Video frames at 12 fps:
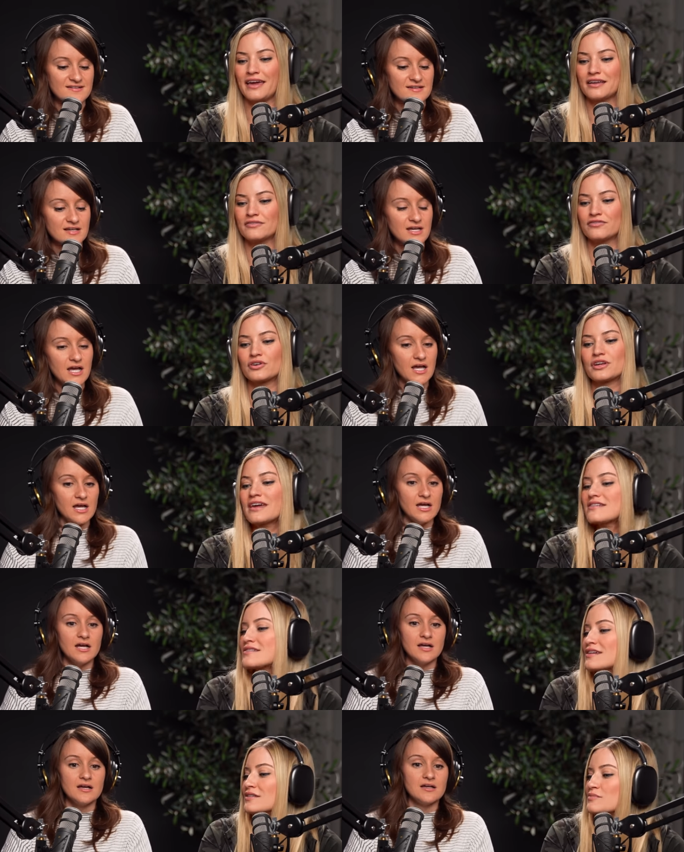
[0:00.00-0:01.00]
Speaker 1: And for
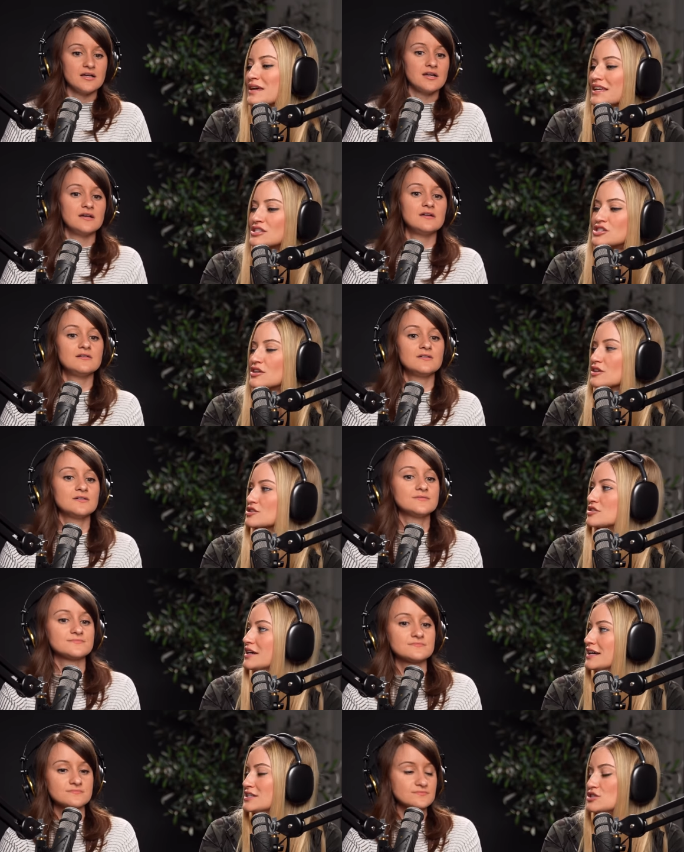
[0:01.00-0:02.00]
kicking, we can start
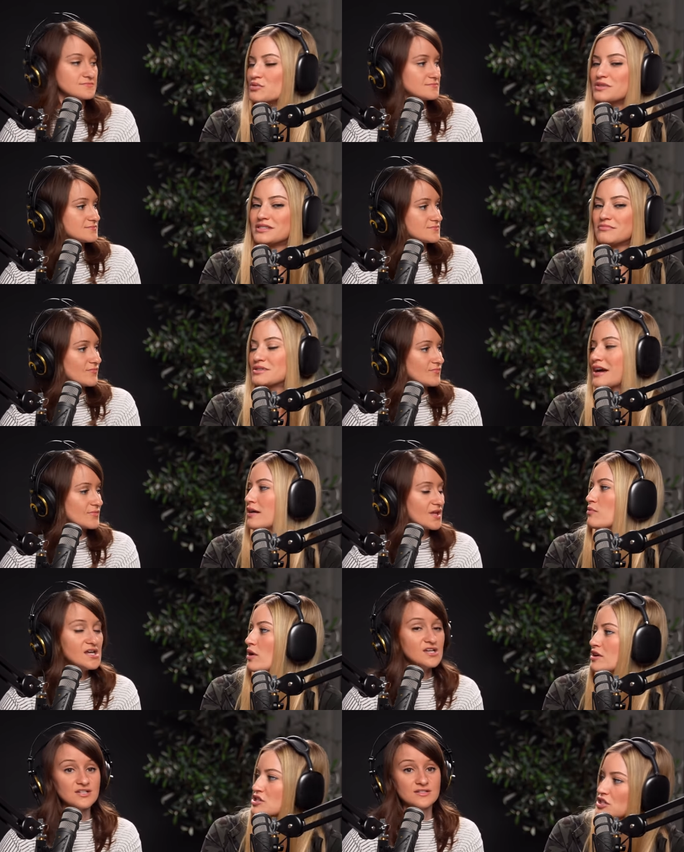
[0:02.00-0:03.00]
doing some
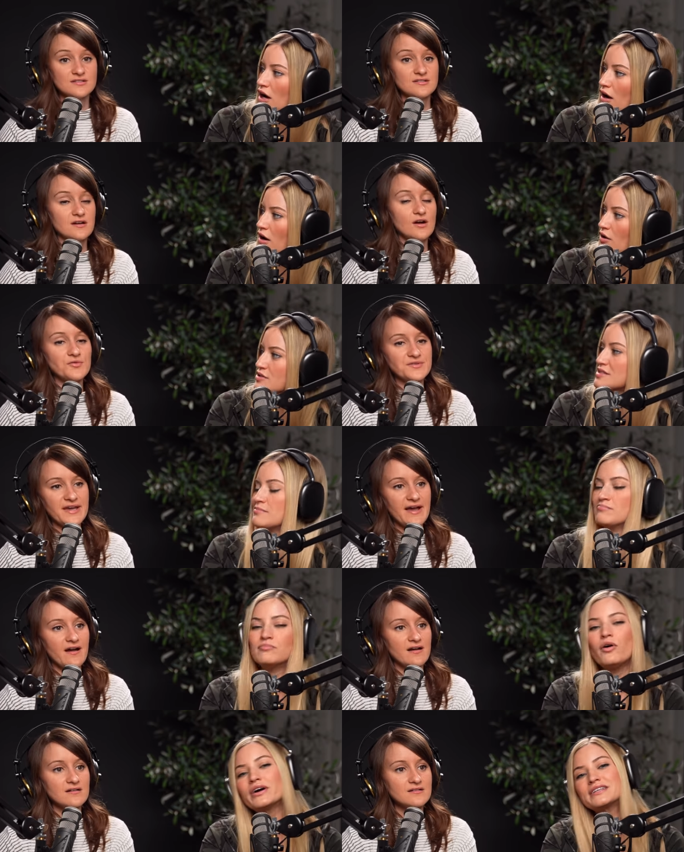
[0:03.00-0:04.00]
taekwondo, oh, some
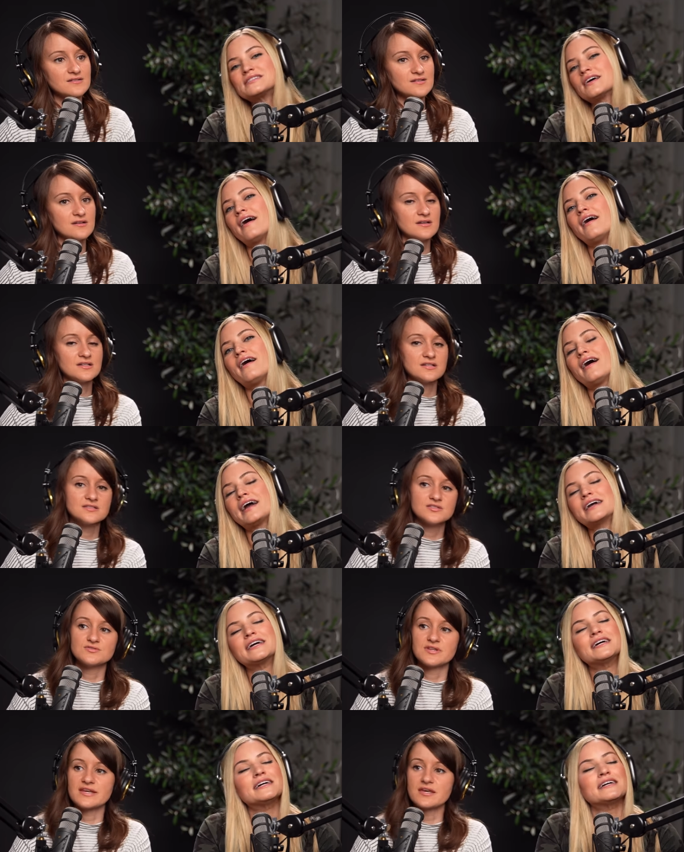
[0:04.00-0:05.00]
yeah. Muay Thai.
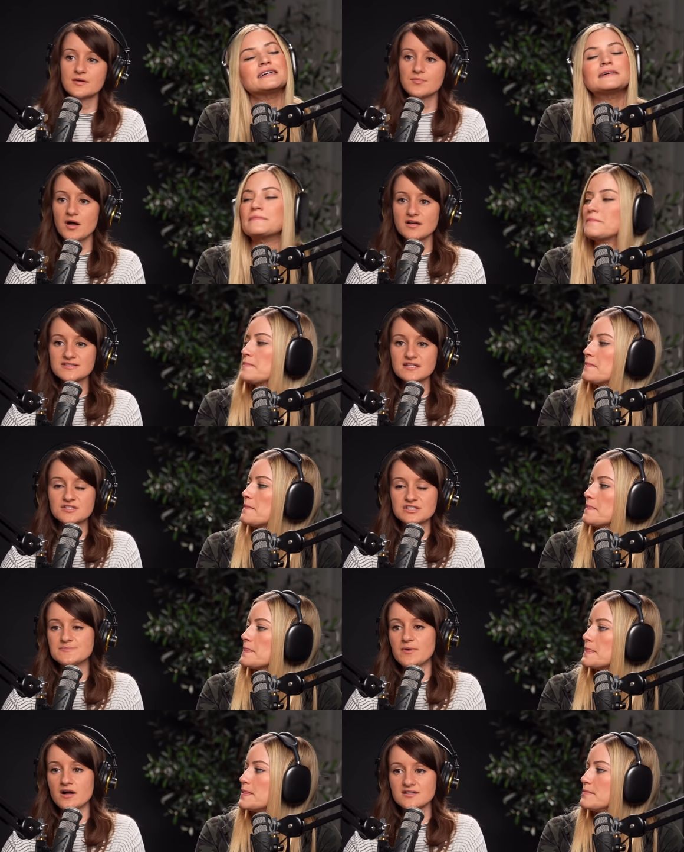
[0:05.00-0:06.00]
Dude, like kickboxing and
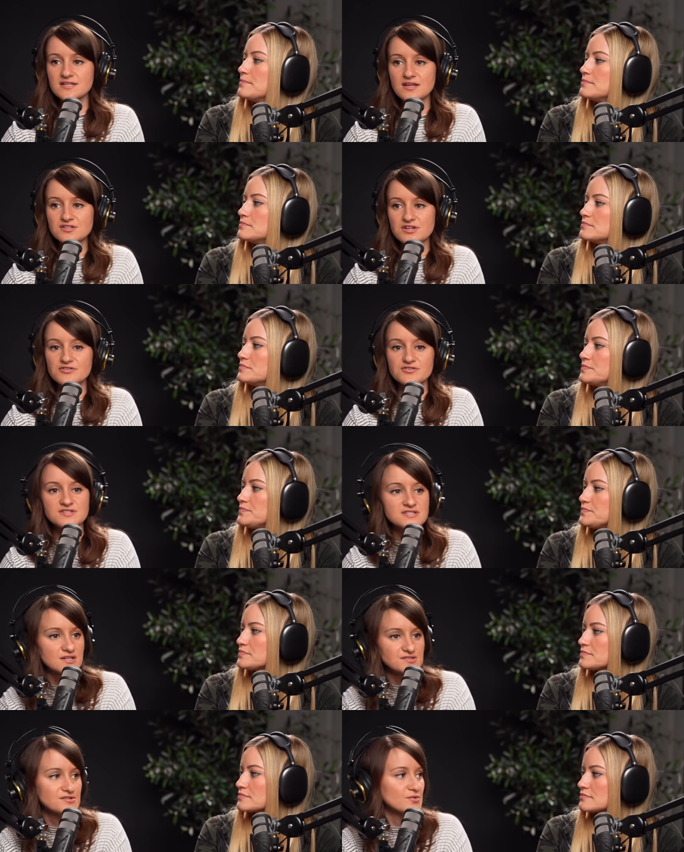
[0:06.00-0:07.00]
just
Speaker 2: boxing in general is
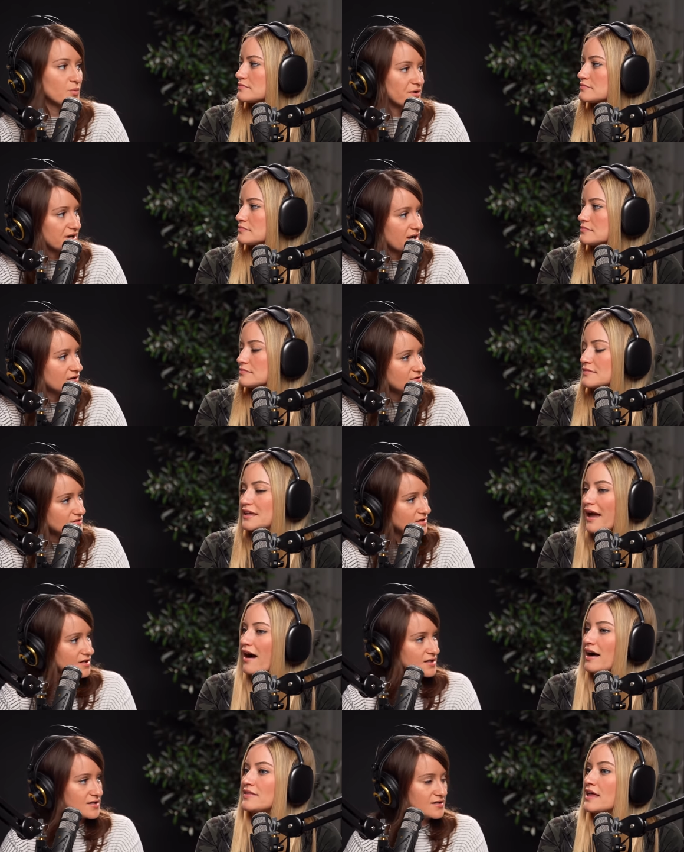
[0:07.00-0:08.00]
such a good
Speaker 1: workout.
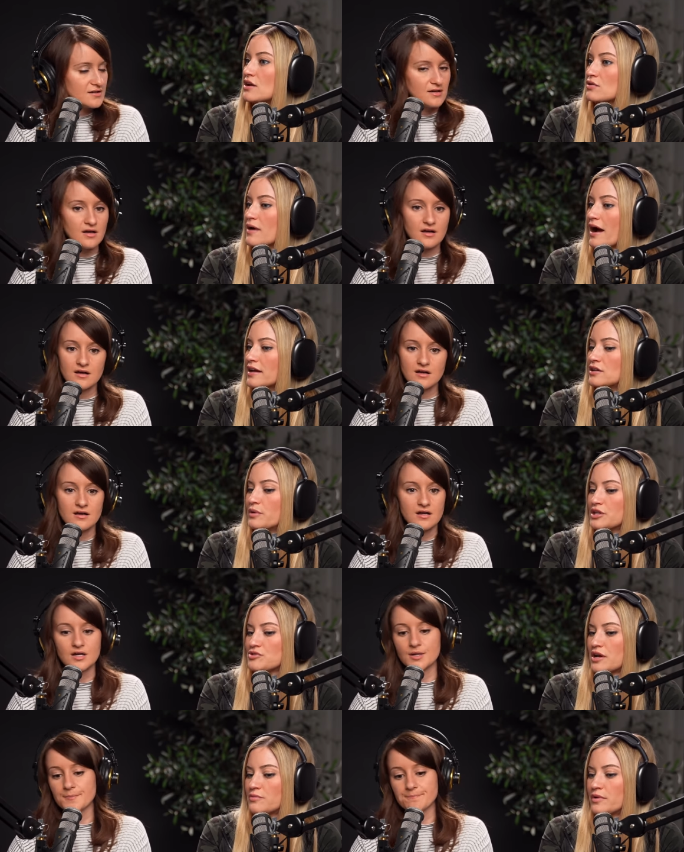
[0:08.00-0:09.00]
Yeah. And then Orion, who
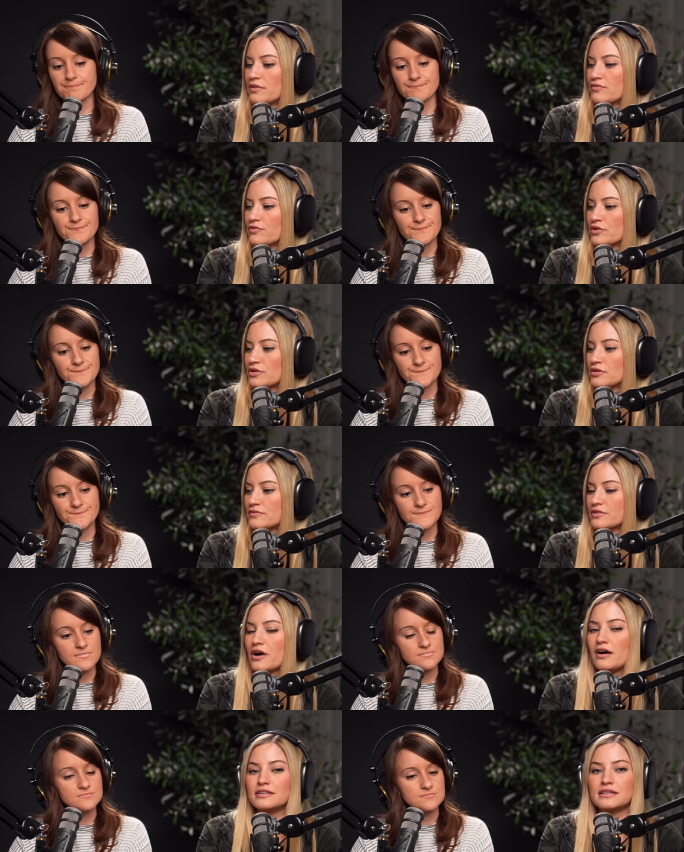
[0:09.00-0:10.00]
I train with for
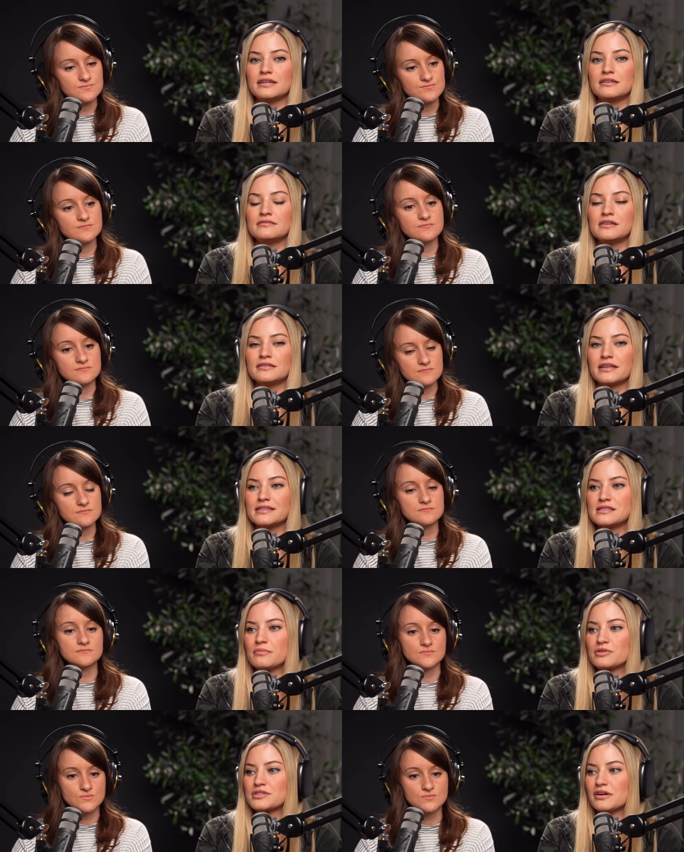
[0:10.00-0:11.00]
for Kali and, and
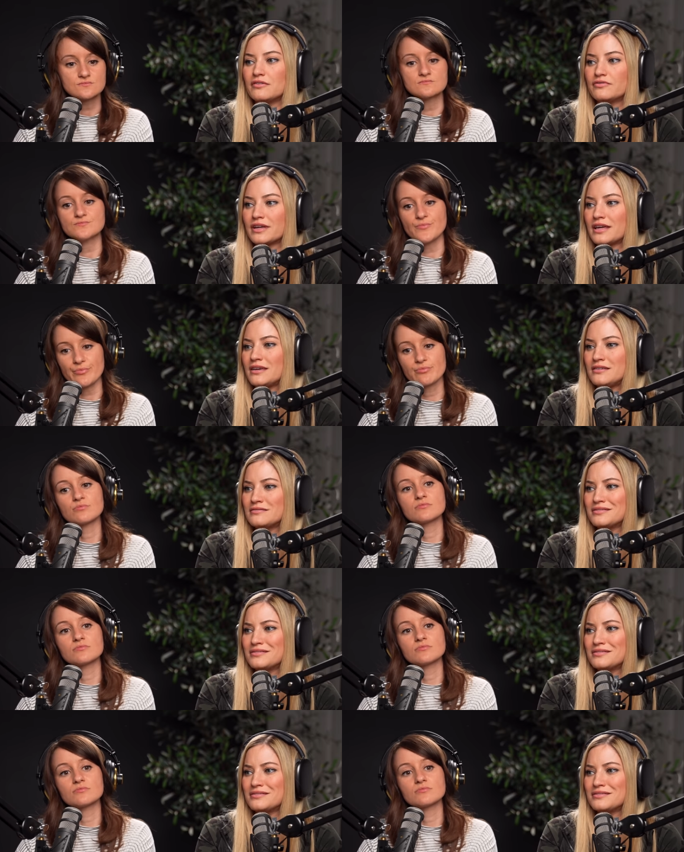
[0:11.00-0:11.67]
lightsaber stuff, like he